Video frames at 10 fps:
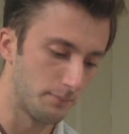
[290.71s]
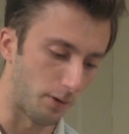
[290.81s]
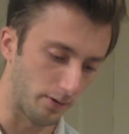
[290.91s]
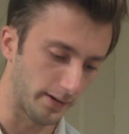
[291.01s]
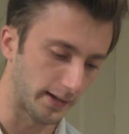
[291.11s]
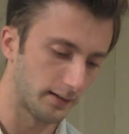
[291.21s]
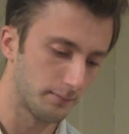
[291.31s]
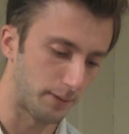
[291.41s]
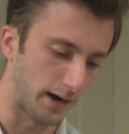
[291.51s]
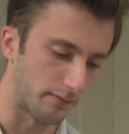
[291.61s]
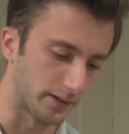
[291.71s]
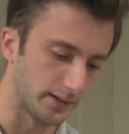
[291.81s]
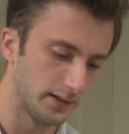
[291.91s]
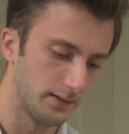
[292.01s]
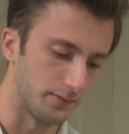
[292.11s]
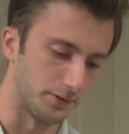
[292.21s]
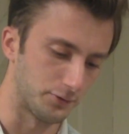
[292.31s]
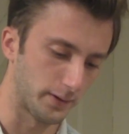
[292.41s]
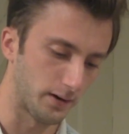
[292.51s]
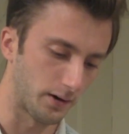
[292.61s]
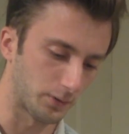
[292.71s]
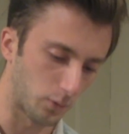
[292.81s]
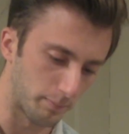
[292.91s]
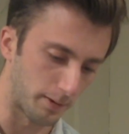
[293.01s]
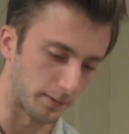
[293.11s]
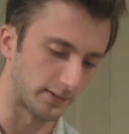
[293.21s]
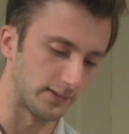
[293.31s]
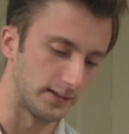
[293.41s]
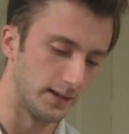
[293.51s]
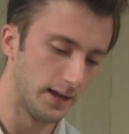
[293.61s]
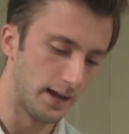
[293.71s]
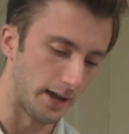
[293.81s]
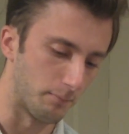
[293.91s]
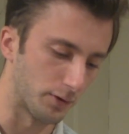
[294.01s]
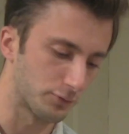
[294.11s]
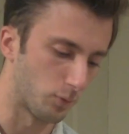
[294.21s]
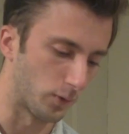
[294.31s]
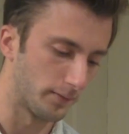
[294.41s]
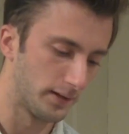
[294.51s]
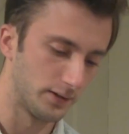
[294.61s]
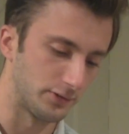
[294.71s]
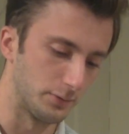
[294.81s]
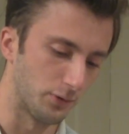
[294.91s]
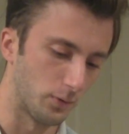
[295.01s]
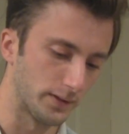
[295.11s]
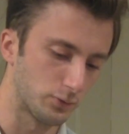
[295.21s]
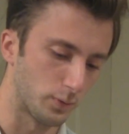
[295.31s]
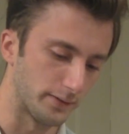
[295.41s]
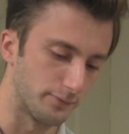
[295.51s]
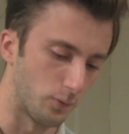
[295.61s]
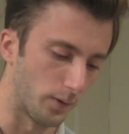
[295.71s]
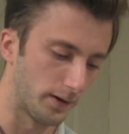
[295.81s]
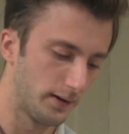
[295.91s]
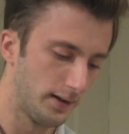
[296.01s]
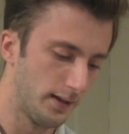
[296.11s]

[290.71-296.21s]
partying, poverty, the Detroit hardcore punk scene, and much more. She was only 24.